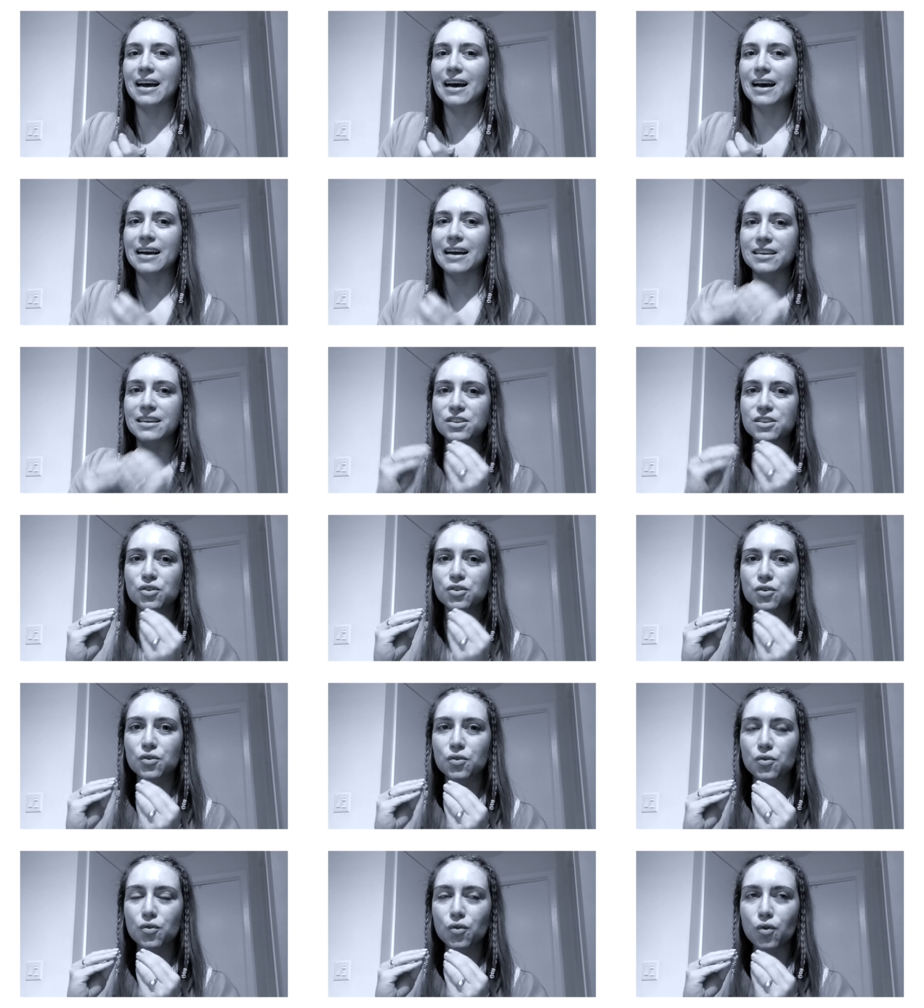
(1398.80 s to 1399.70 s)
At its
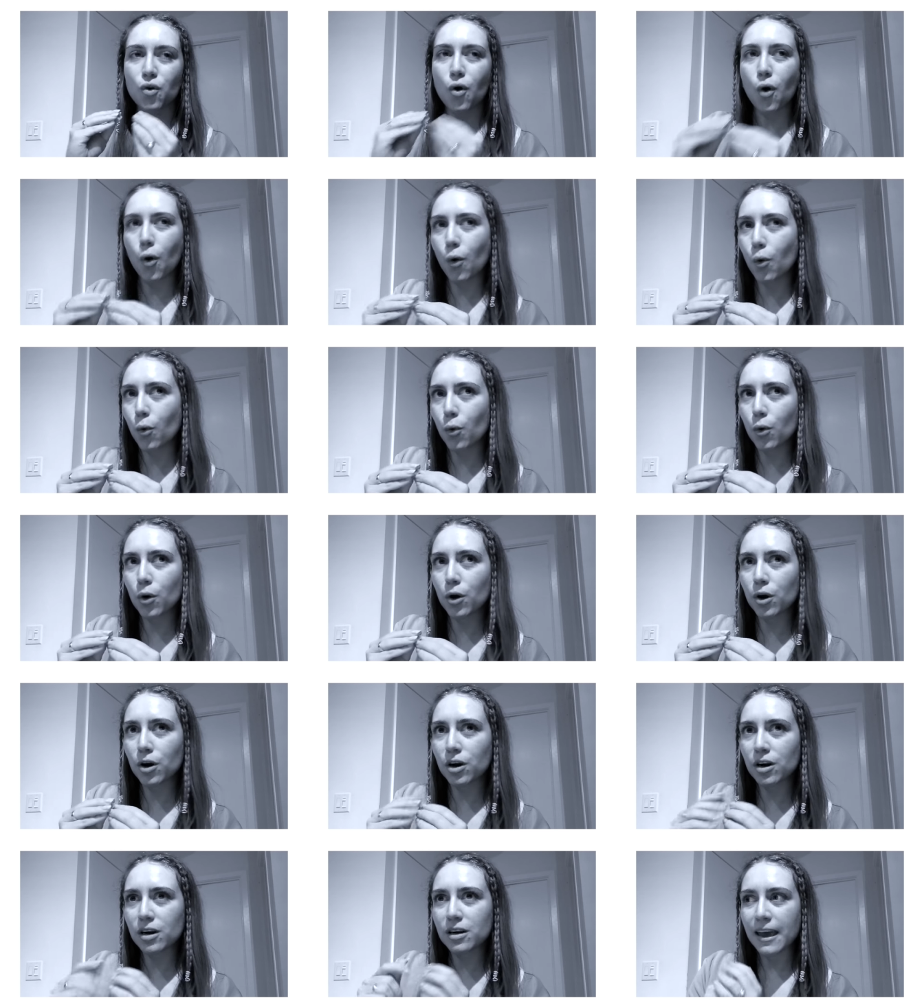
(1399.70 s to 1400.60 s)

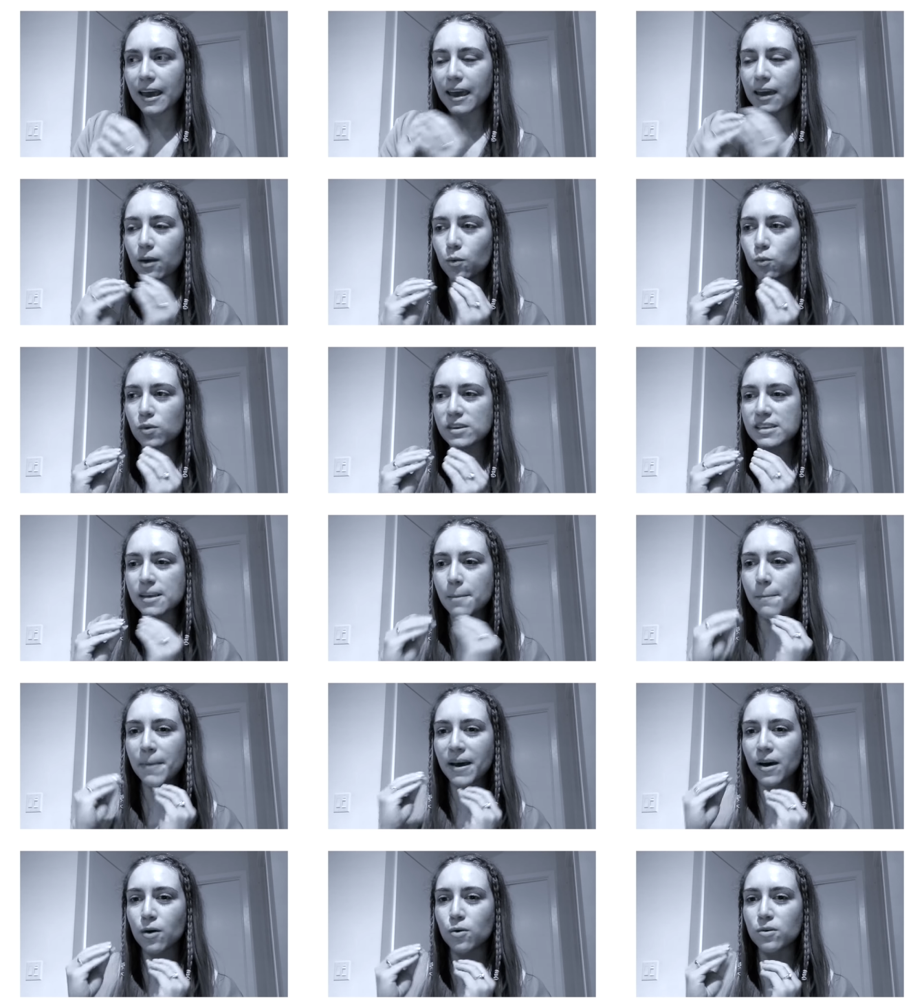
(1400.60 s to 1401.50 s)
core, it was
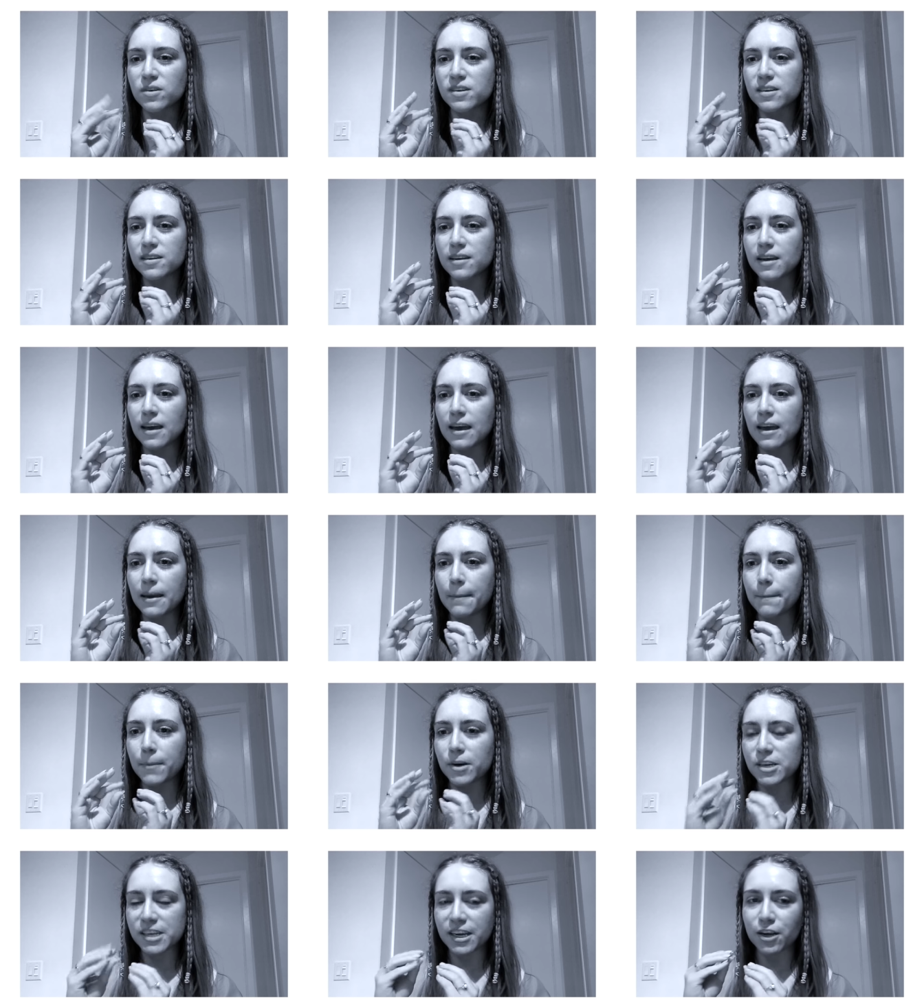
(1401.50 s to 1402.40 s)
about a
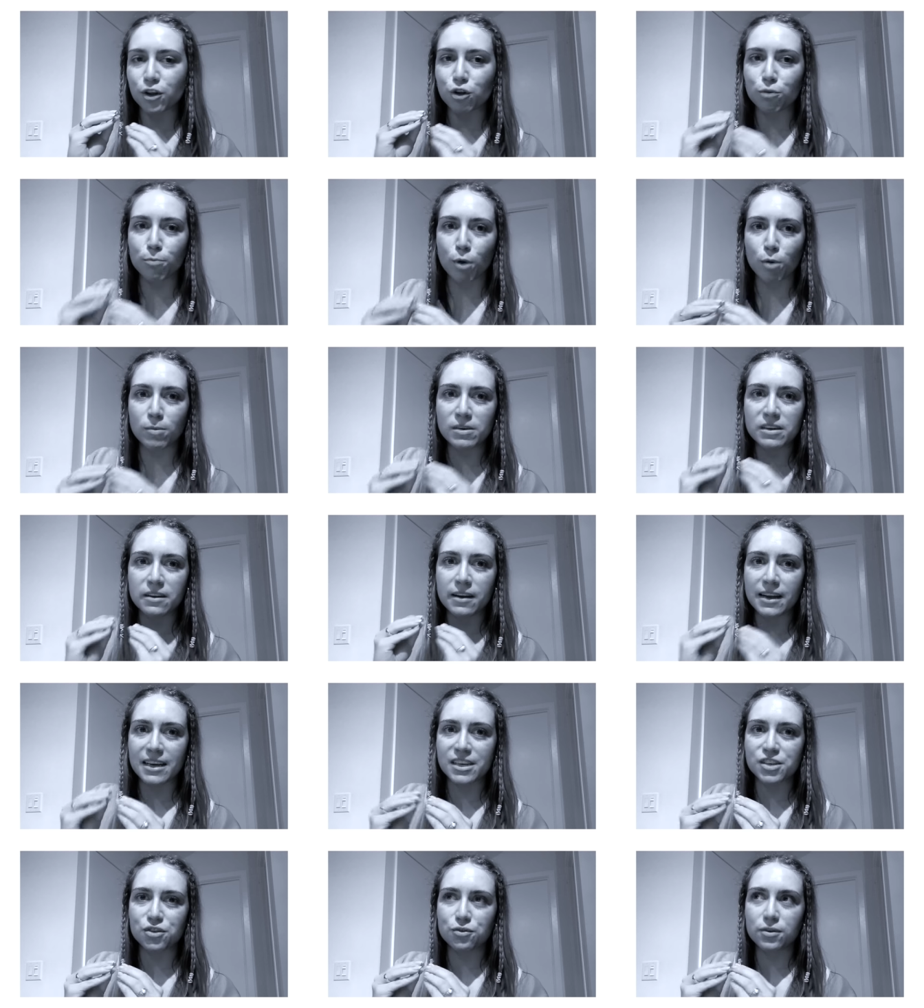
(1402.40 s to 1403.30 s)
particular moment in
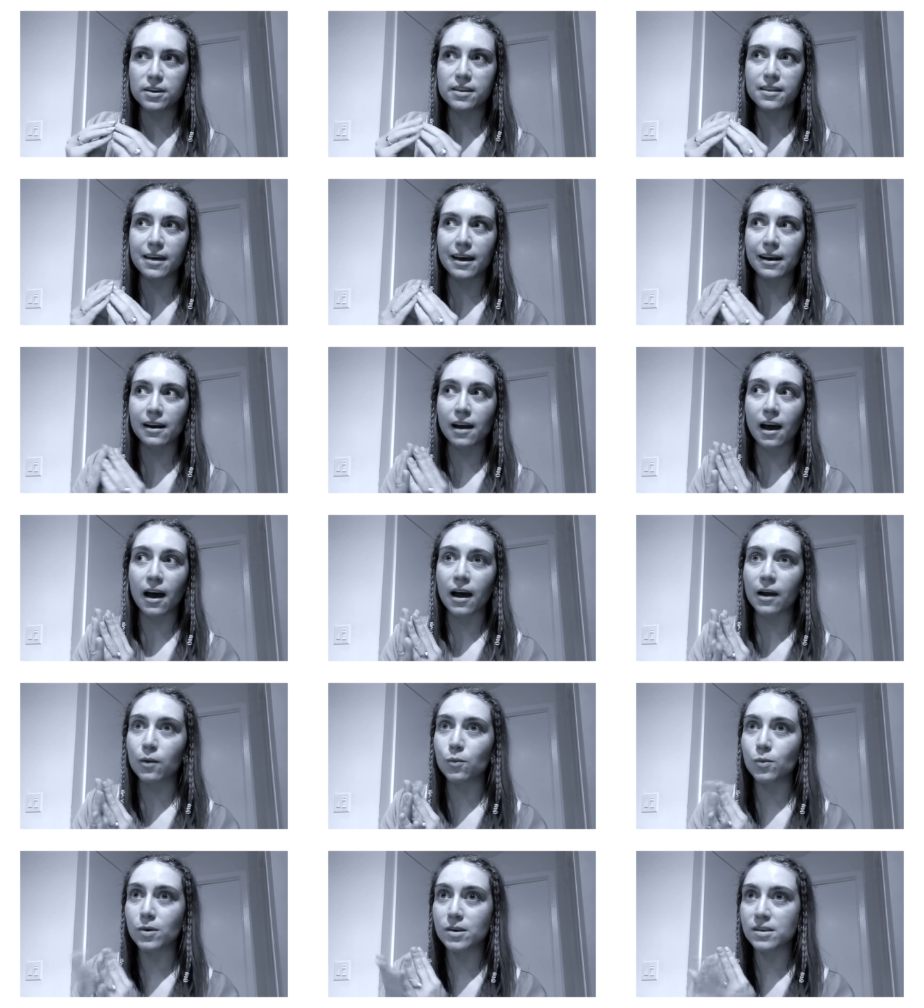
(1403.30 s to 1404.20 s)
history that I
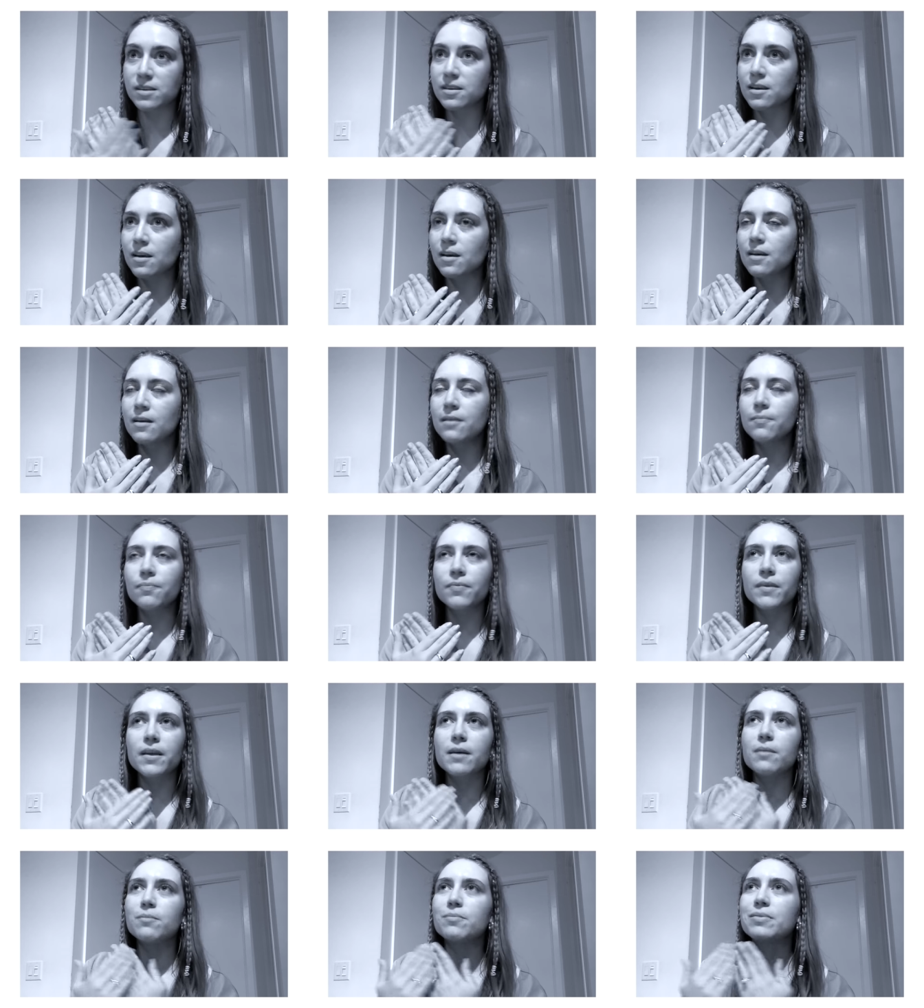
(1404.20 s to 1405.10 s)
was
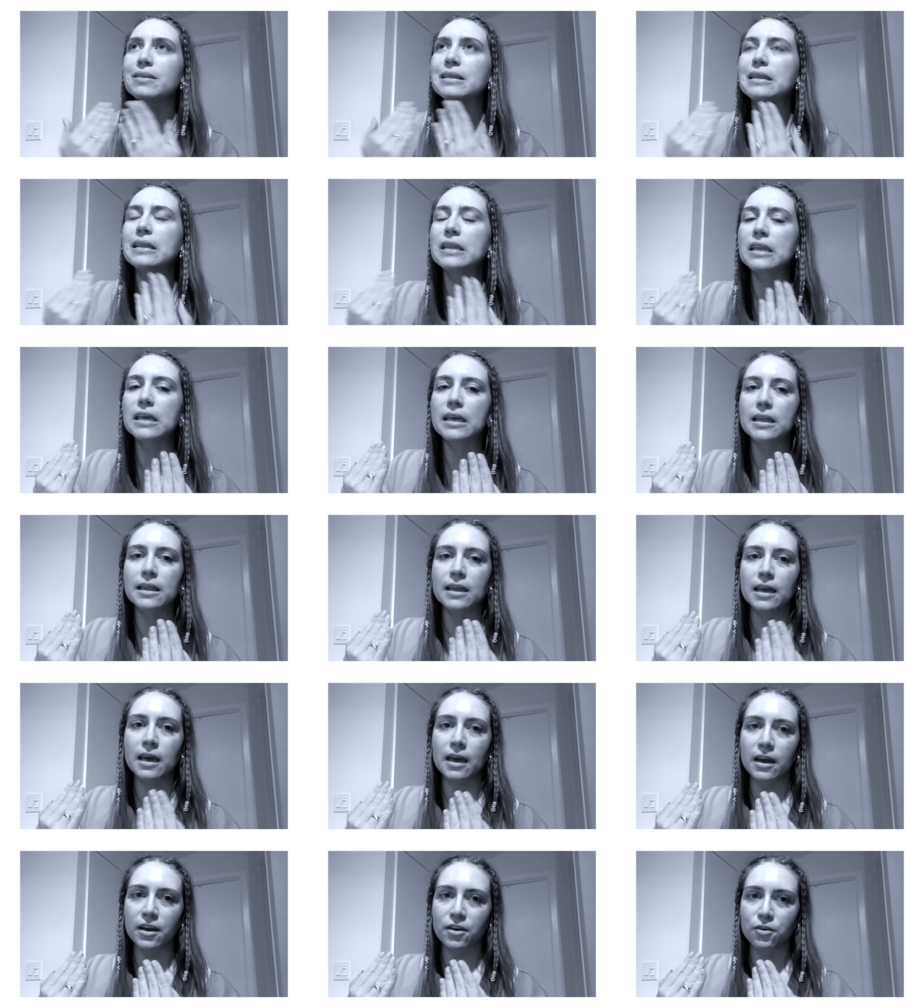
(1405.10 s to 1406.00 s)
completely
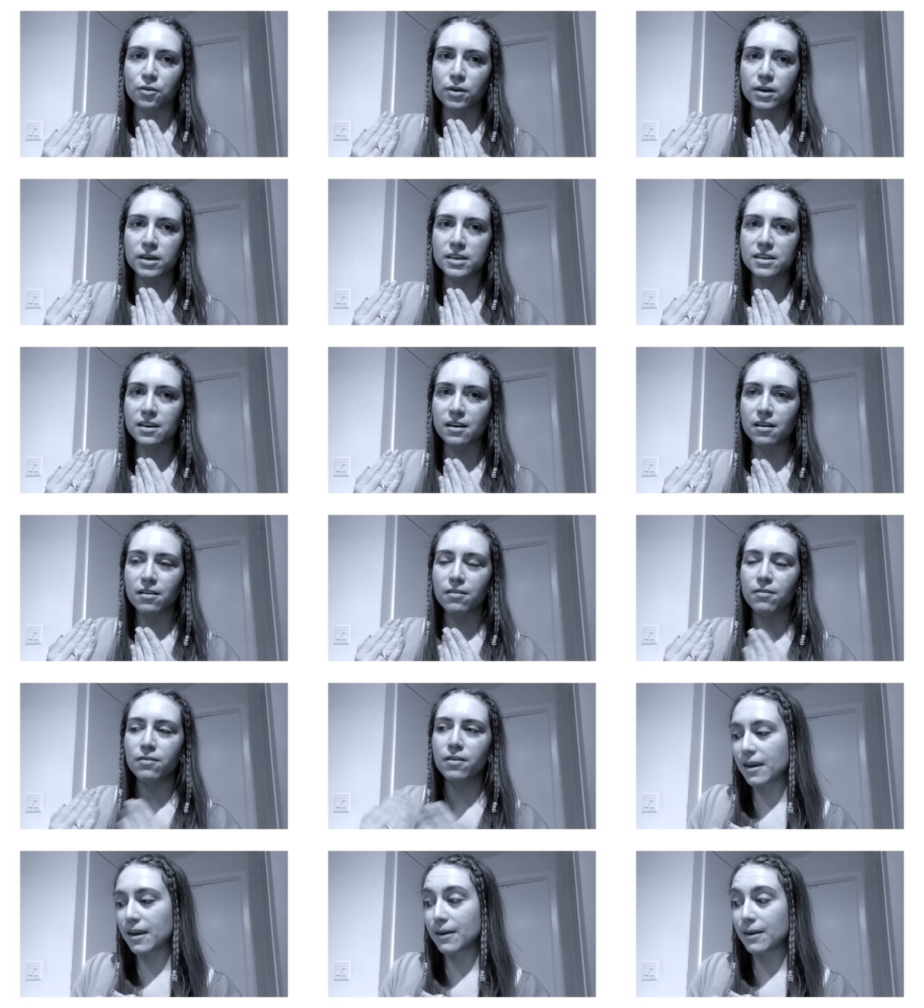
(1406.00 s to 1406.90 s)
ignorant of,
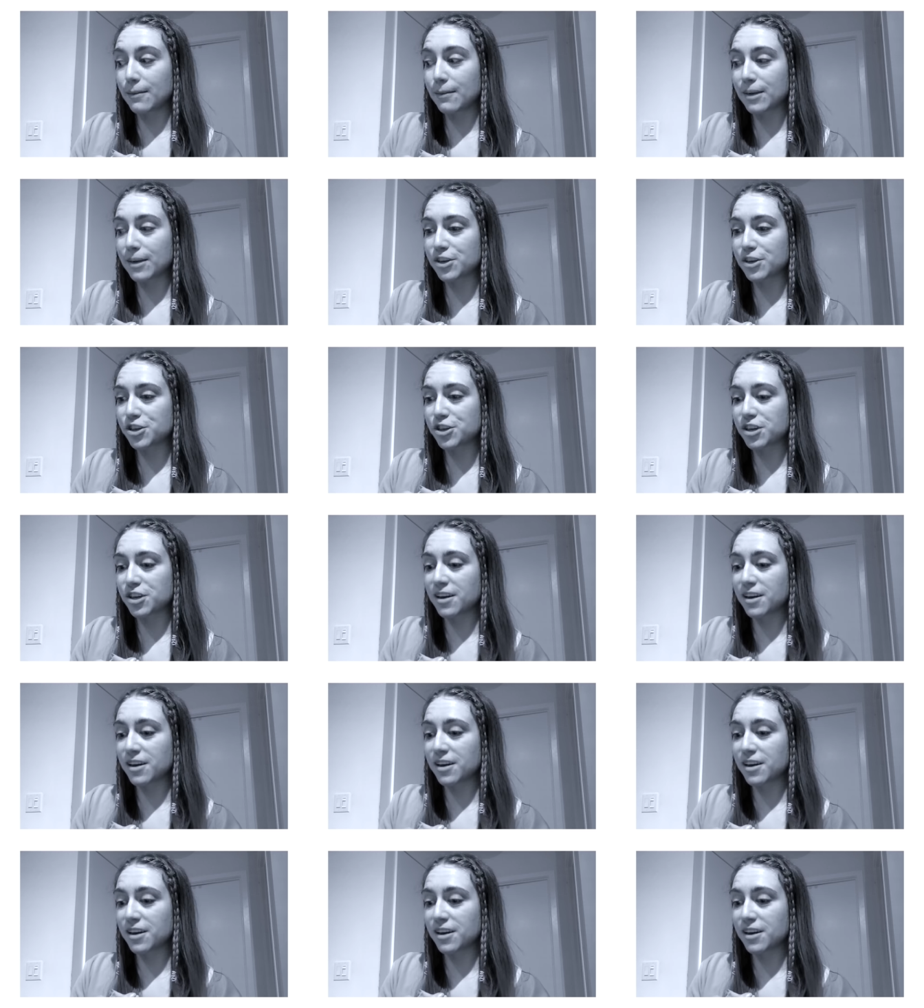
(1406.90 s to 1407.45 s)
which